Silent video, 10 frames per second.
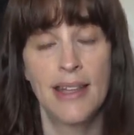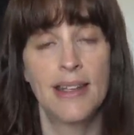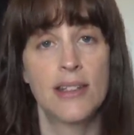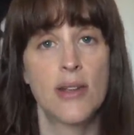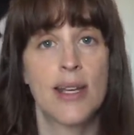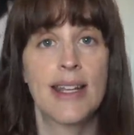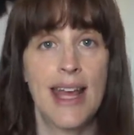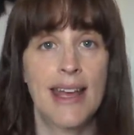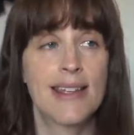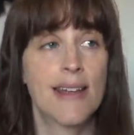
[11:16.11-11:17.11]
that doing
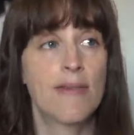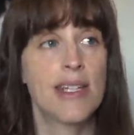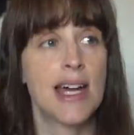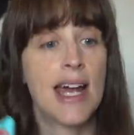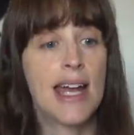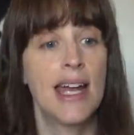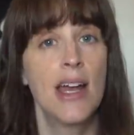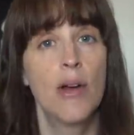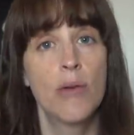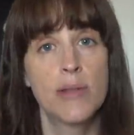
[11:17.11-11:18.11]
this every day
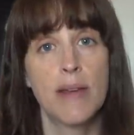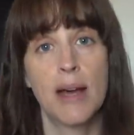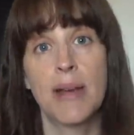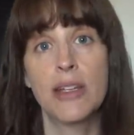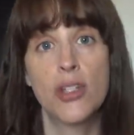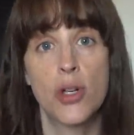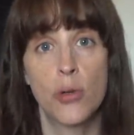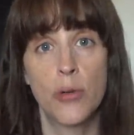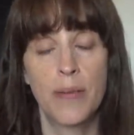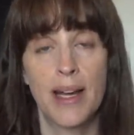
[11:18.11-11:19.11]
was becoming a chore,